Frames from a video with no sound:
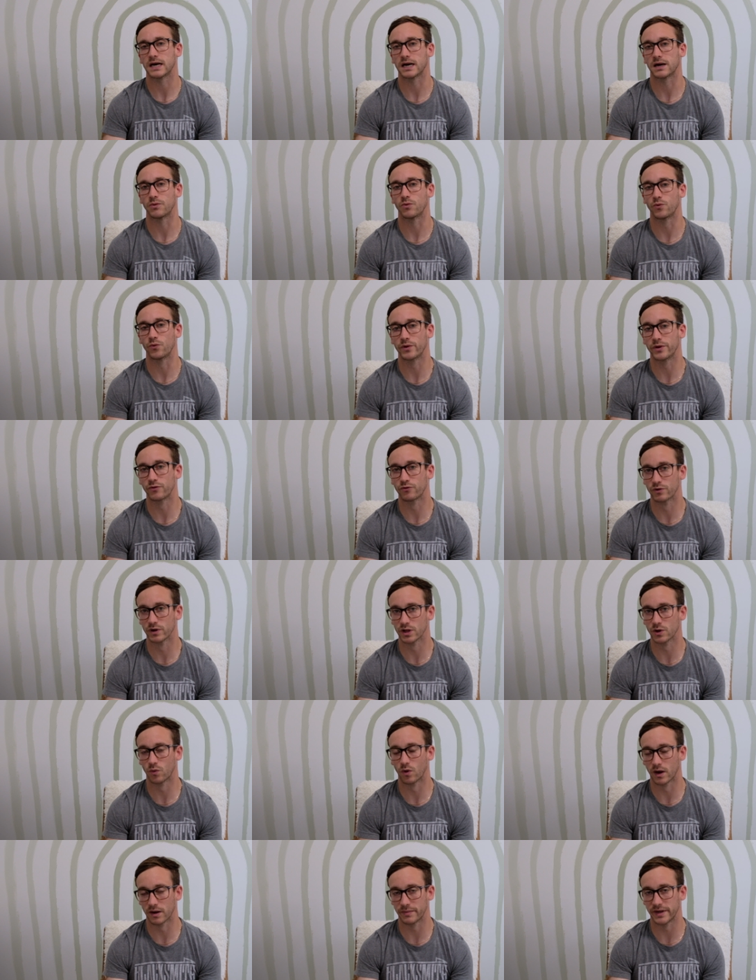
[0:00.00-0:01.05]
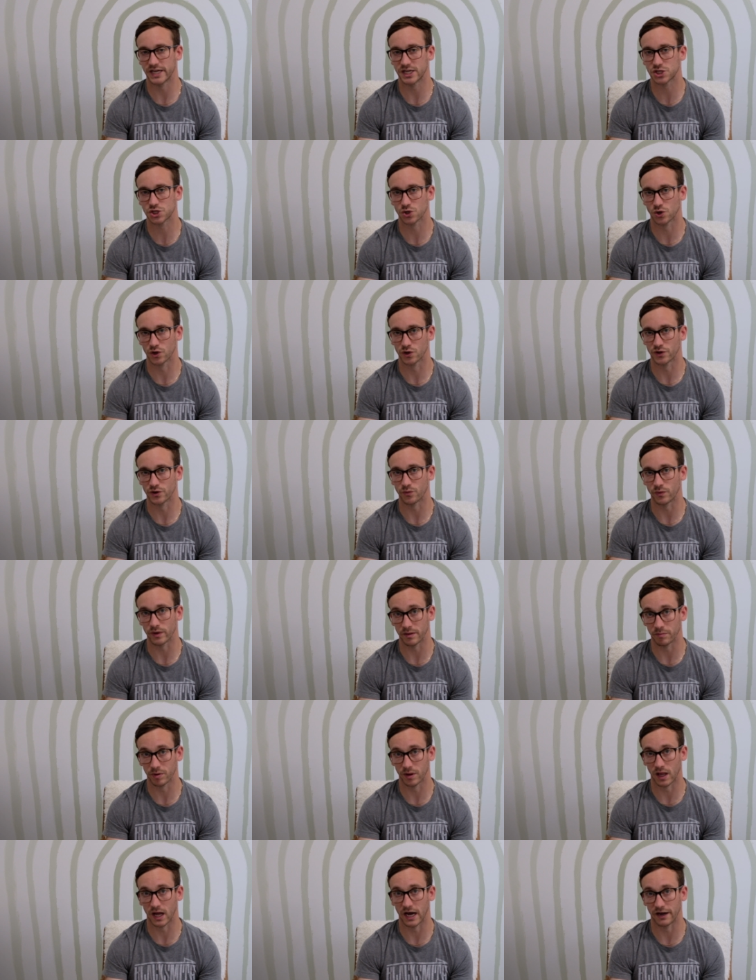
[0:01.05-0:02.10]
we really want to make sure that we
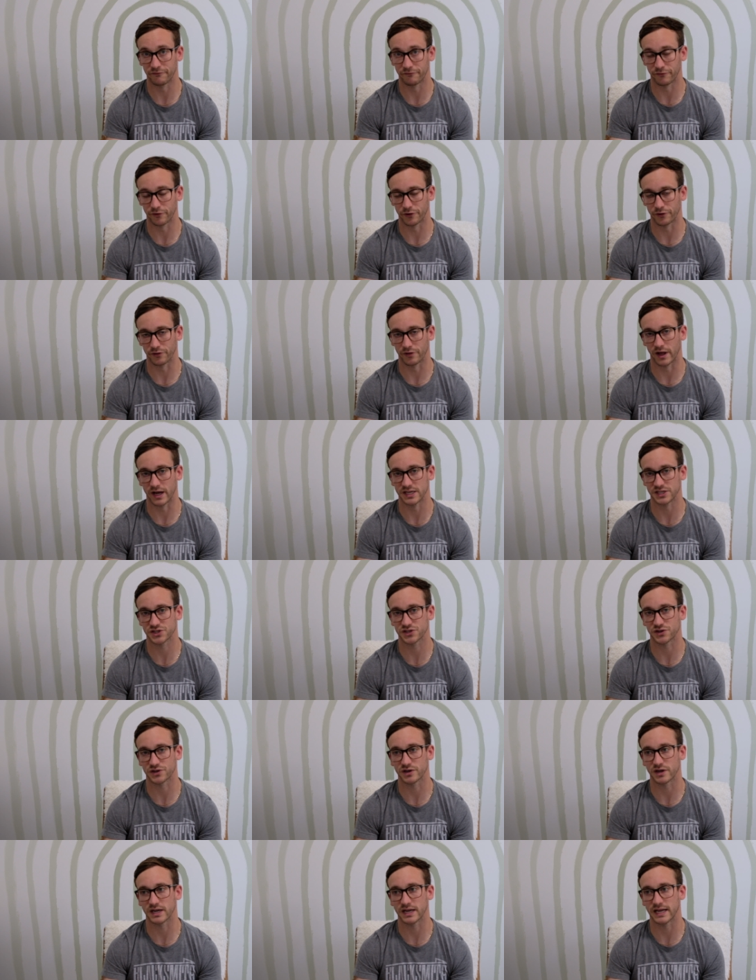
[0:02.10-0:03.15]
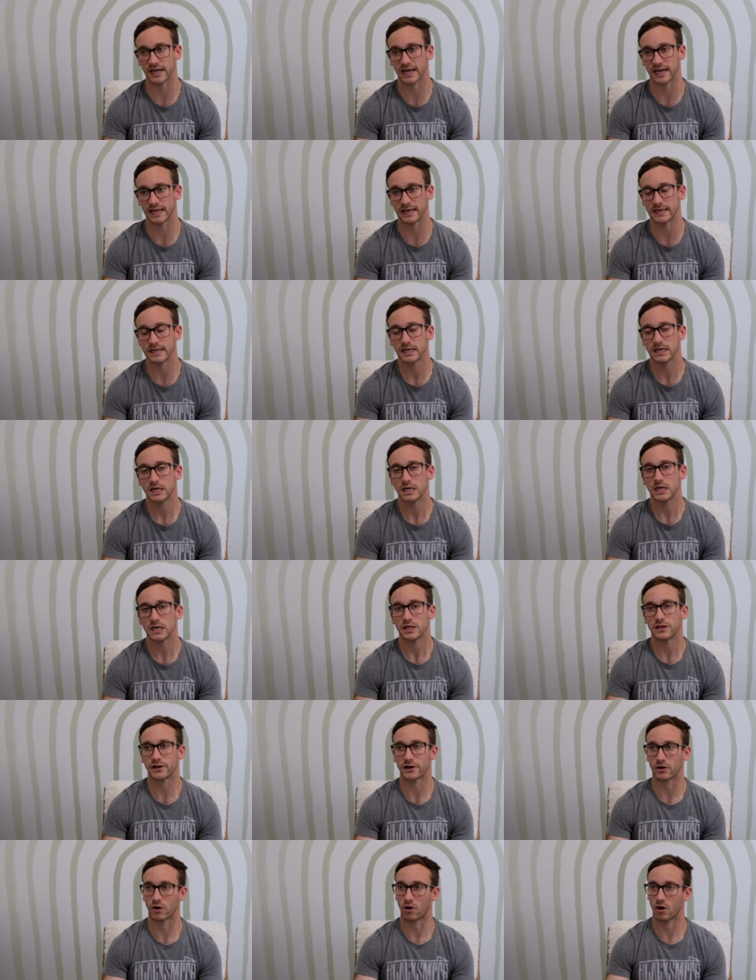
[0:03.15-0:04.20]
apply fertilizer. And
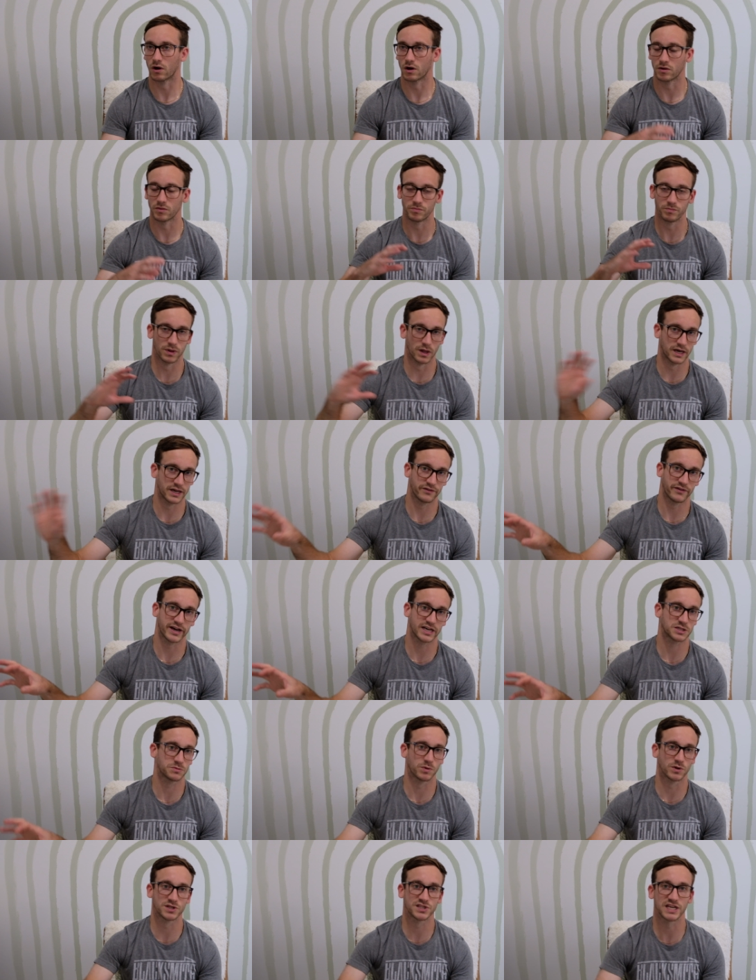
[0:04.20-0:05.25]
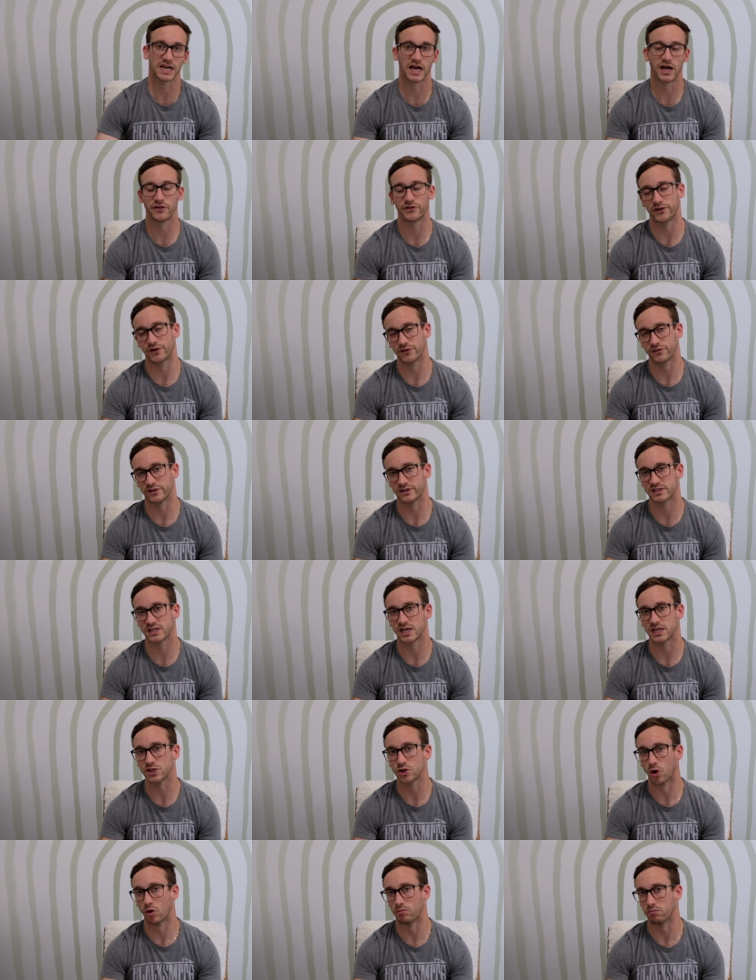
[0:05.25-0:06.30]
there are plenty of experts out there that say
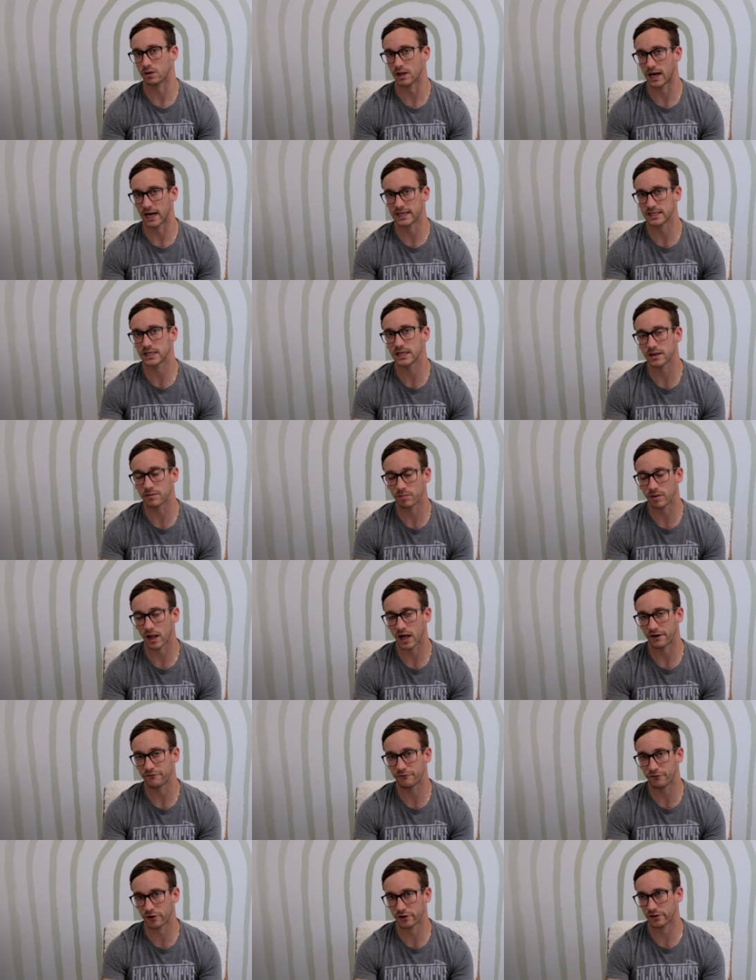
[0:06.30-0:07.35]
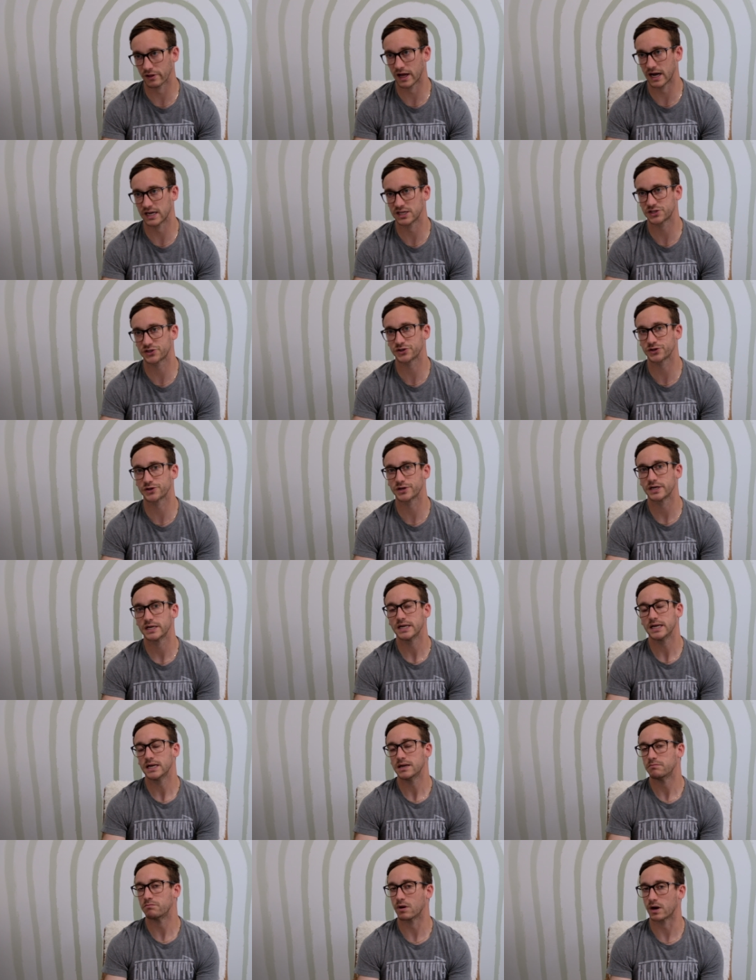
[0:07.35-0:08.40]
don't blindly apply fertilizer,
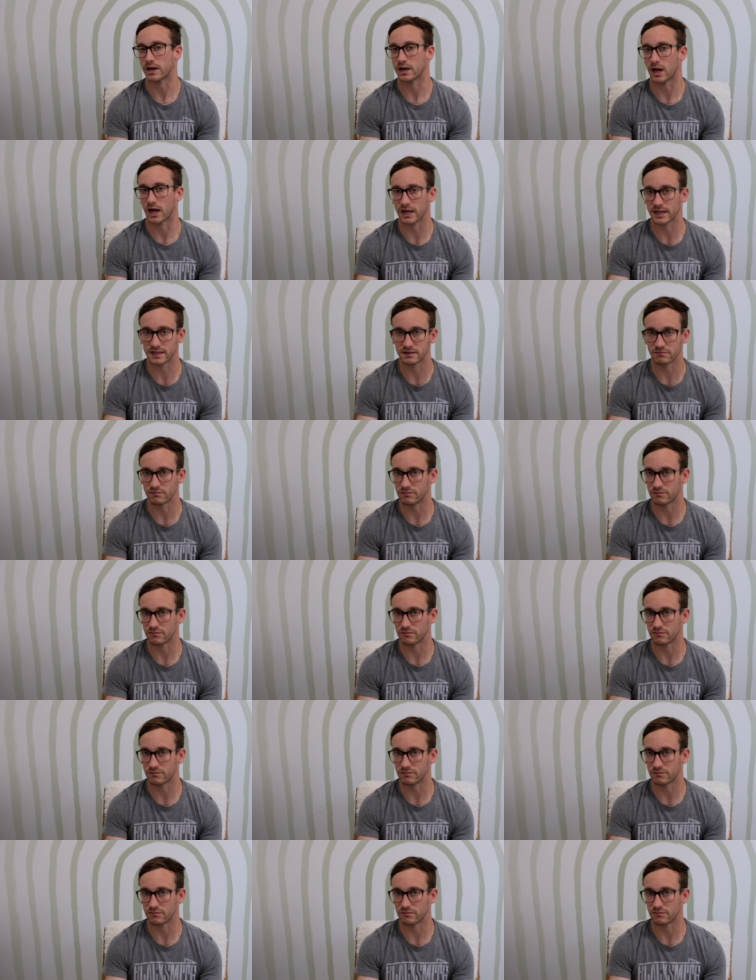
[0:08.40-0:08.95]
but I